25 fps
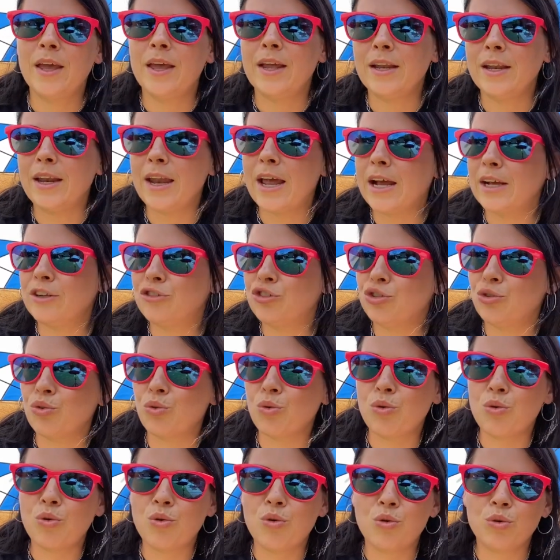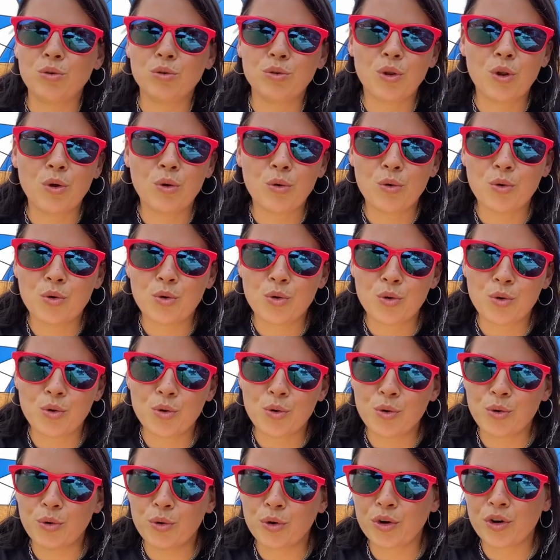natural
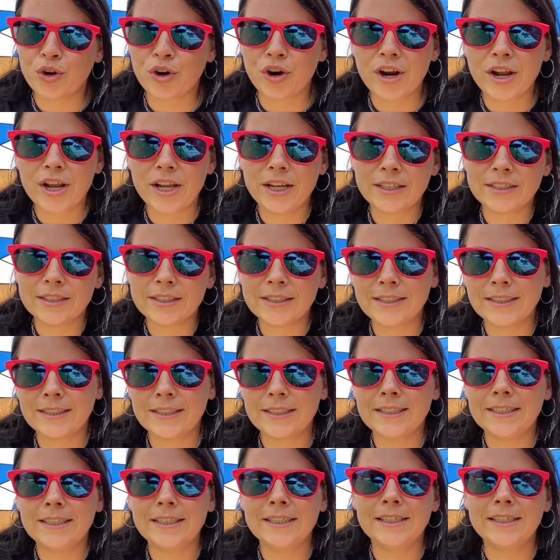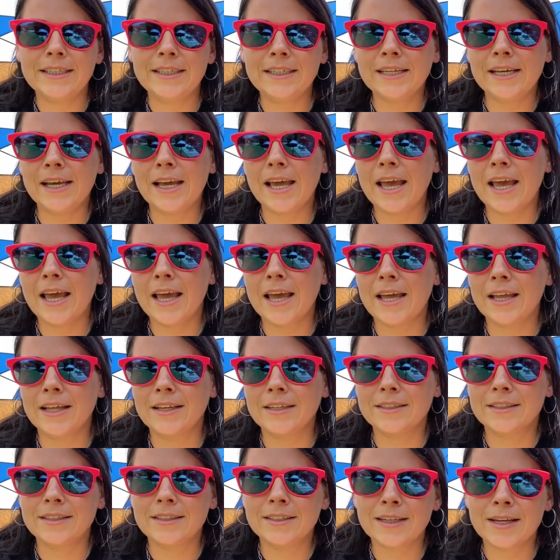local greens to eat,
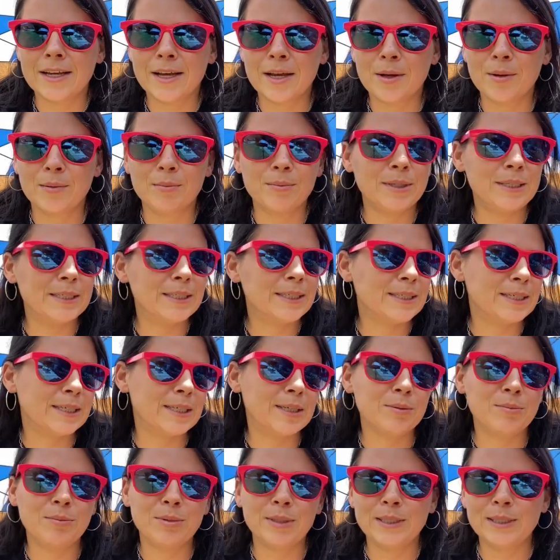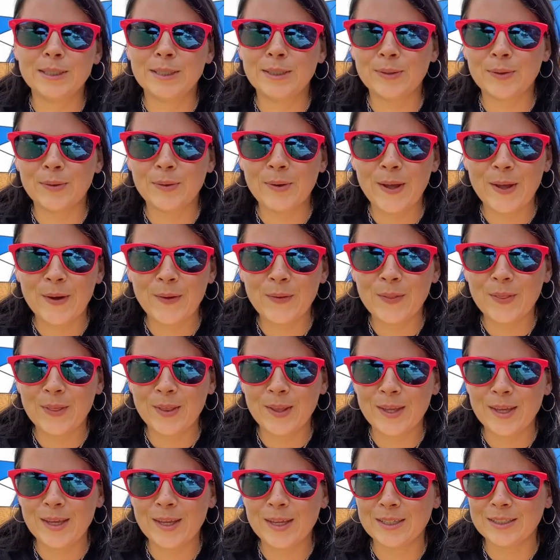and he's gonna be so
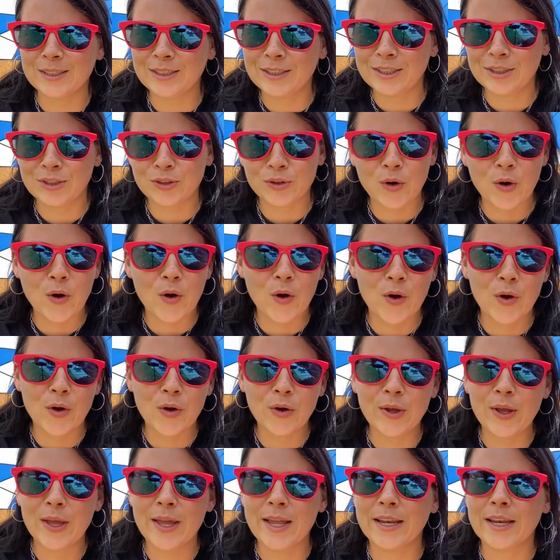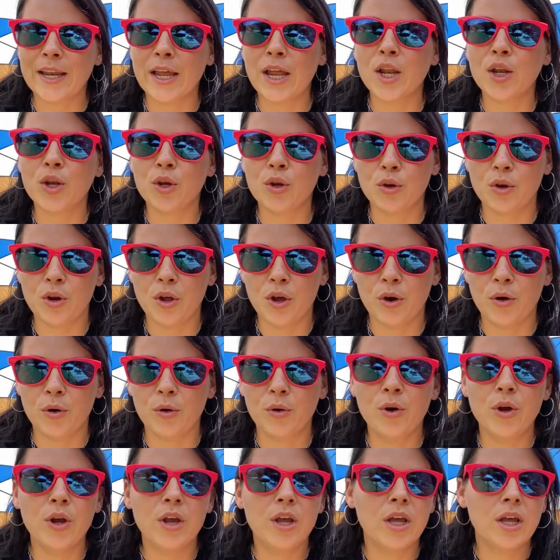healthy and strong. And no.
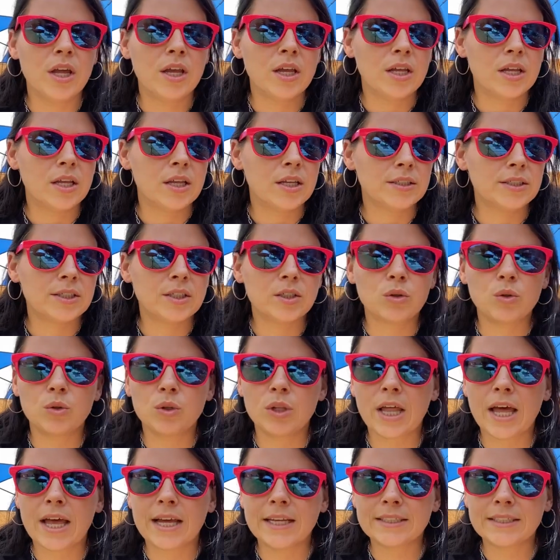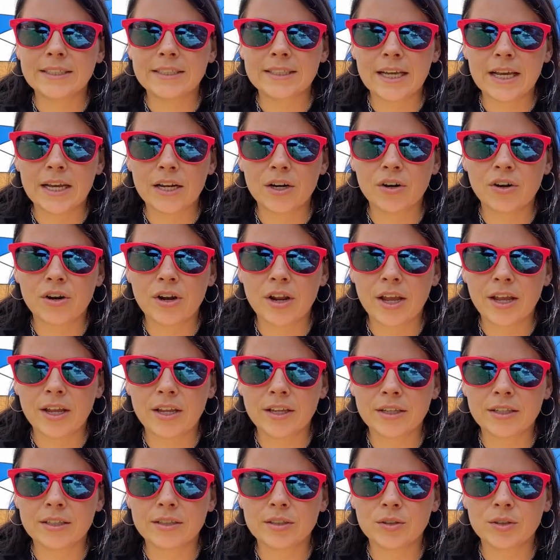So last Saturday
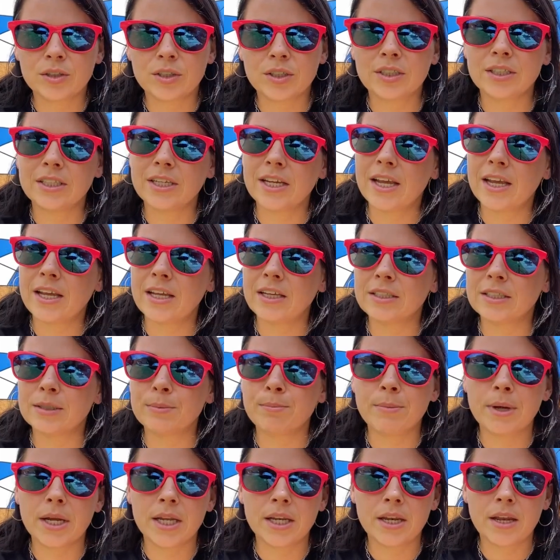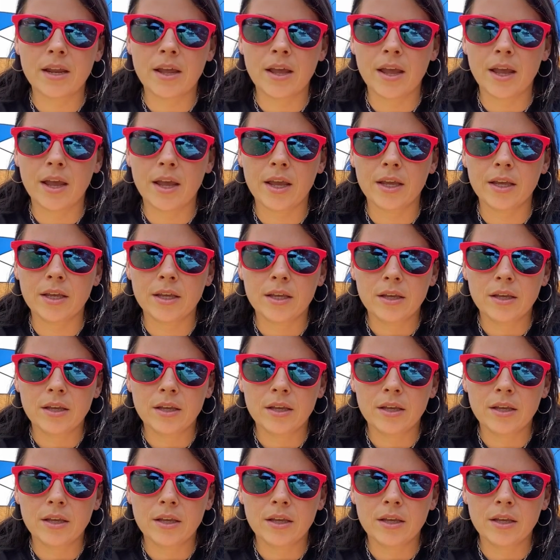today is Monday,